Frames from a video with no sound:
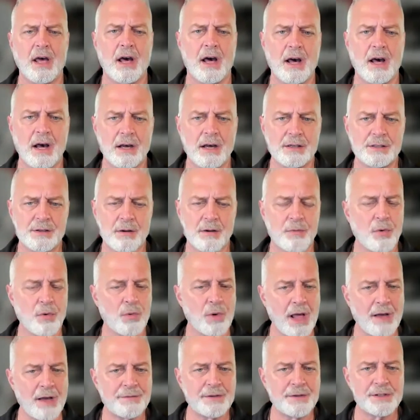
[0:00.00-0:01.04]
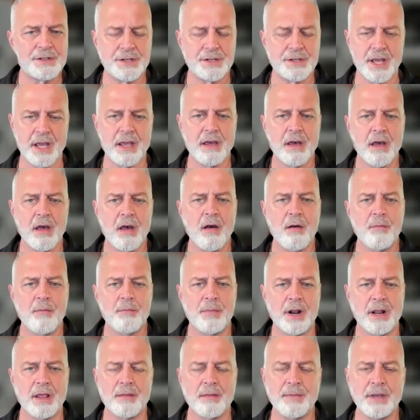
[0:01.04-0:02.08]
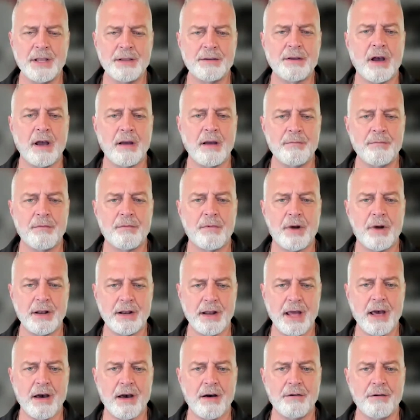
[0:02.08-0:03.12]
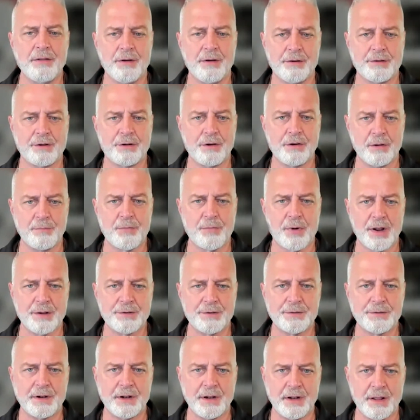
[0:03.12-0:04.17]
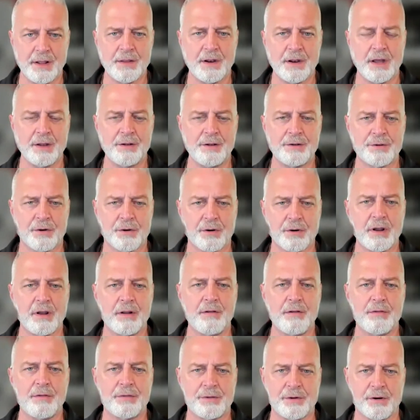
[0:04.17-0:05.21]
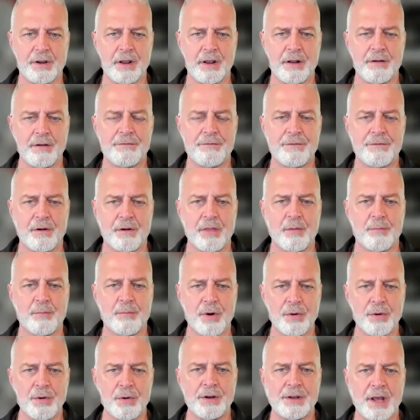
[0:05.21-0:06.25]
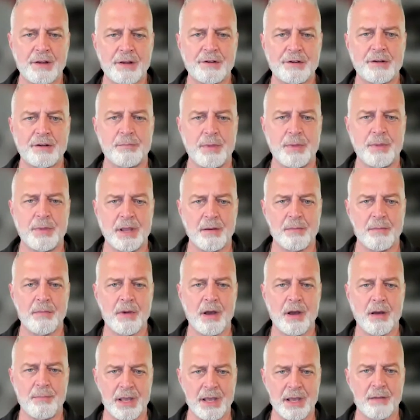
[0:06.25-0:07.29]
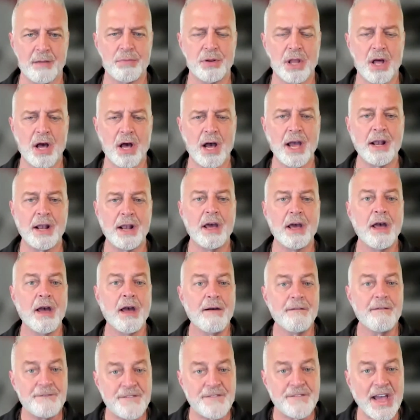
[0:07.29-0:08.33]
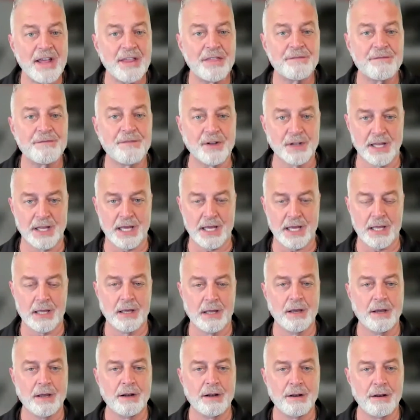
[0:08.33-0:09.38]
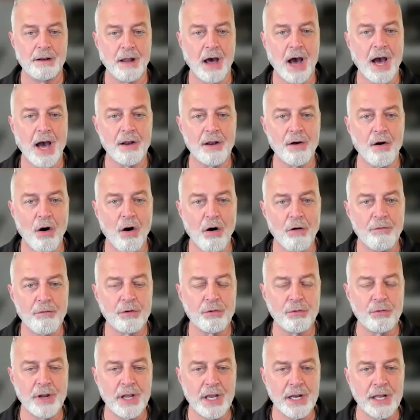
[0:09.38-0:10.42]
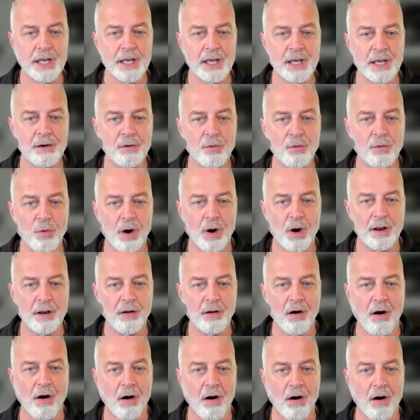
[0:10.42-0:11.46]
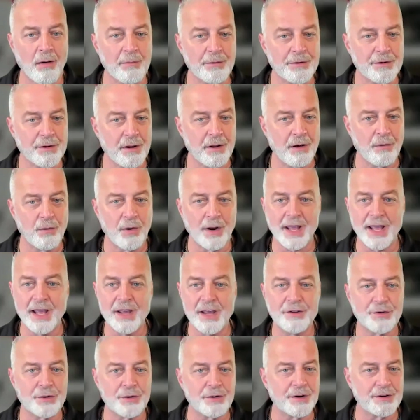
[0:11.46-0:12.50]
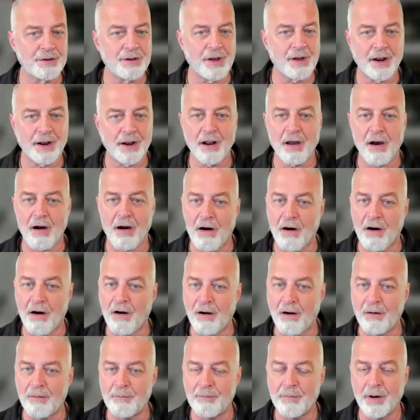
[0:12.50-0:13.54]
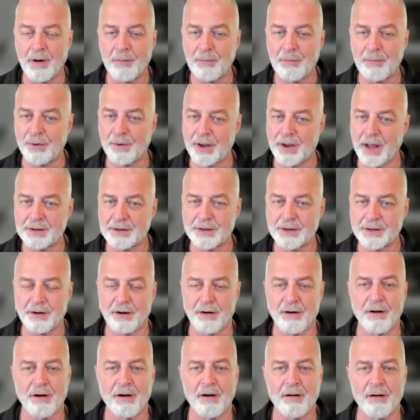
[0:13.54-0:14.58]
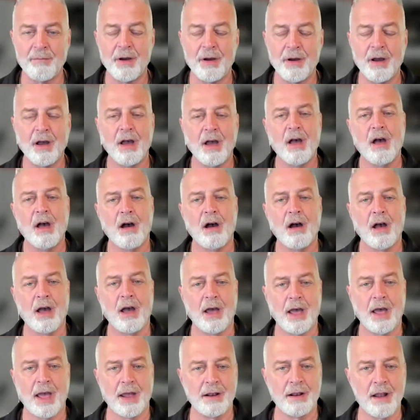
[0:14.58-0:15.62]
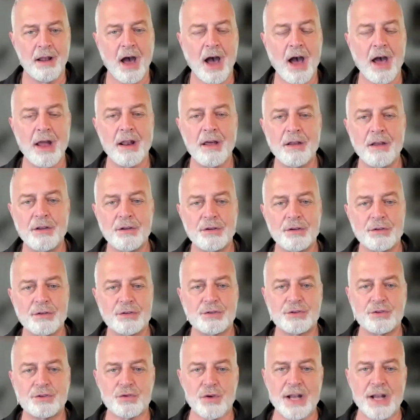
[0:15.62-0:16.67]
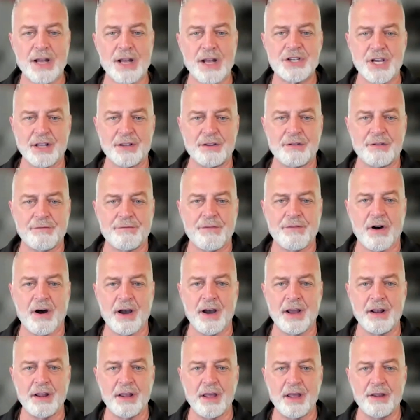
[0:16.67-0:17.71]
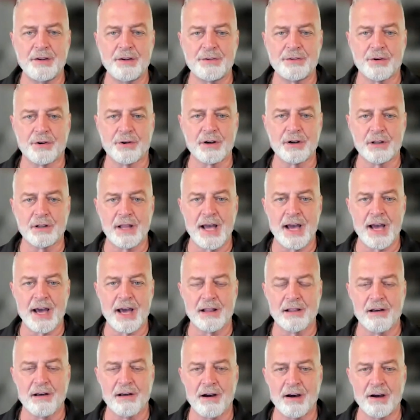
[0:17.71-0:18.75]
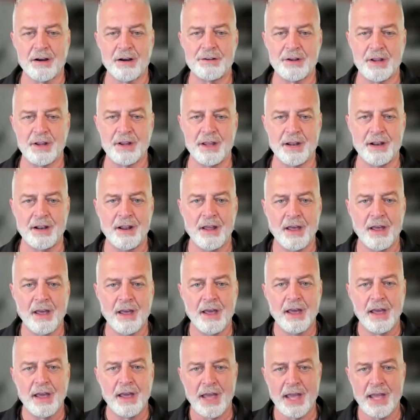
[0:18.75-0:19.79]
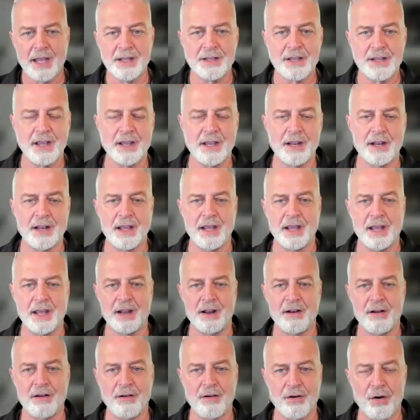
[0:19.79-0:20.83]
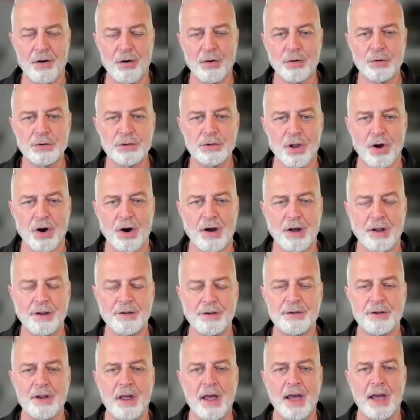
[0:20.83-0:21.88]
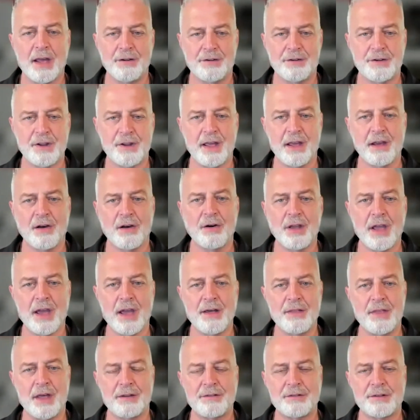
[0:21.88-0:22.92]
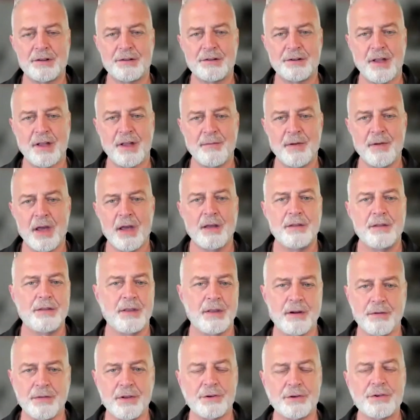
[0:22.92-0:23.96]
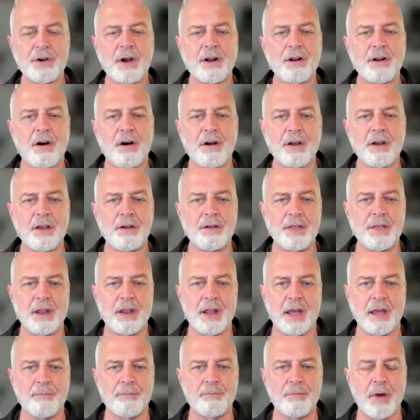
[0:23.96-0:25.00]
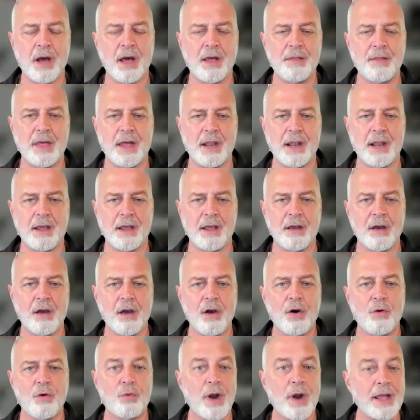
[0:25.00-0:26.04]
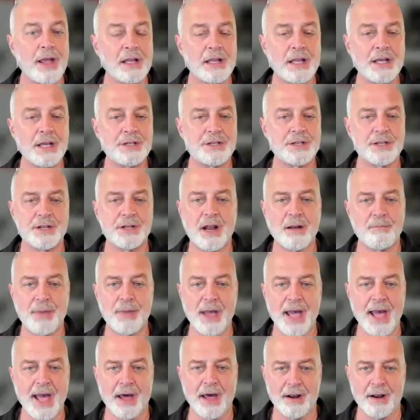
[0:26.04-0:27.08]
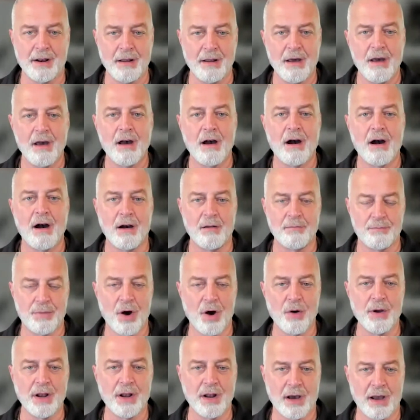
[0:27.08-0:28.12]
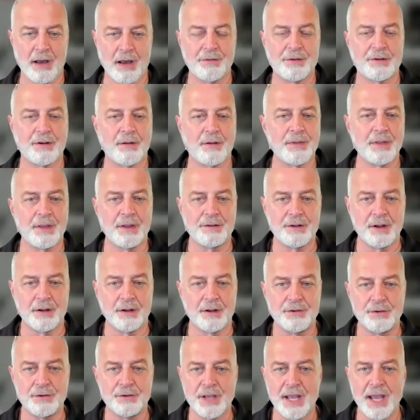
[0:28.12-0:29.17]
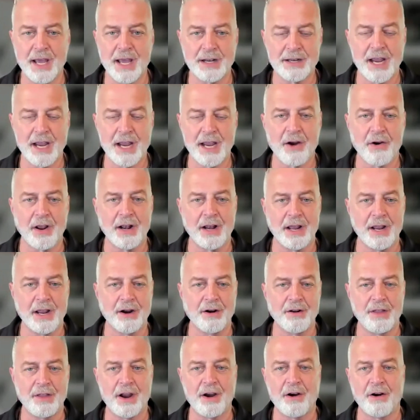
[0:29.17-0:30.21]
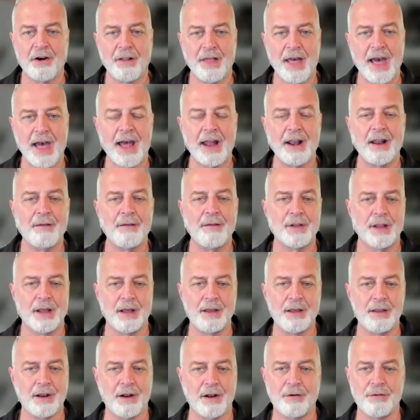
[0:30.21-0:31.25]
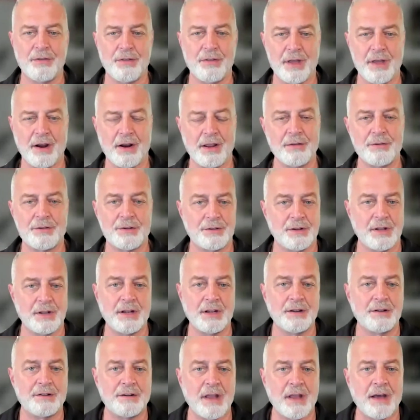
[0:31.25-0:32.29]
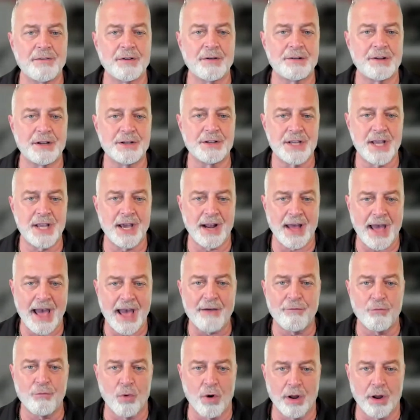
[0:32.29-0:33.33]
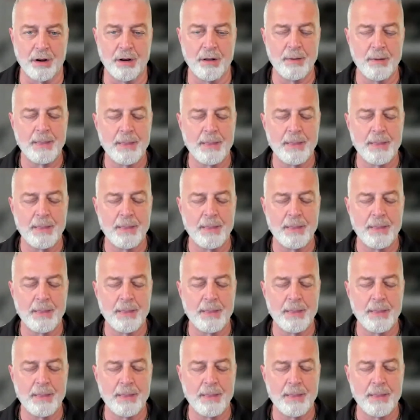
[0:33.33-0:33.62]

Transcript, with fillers: Uh, so, but we'll have to see. But in the meantime, right now, there's good precedent in the Ninth Circuit, circuit for the Bruen test to be being applied faithfully, not overreading what arms, what is or is not an arm, a protected arm, uh, and not stretching to find historical analogs in eight in in old laws and saying, oh yeah, that's the same. You know, they're trying to argue that a uh, that a regulation, not a ban on Bowie knives, something that says you can't carry it here, there, or that you know, there it's never said you can't have one.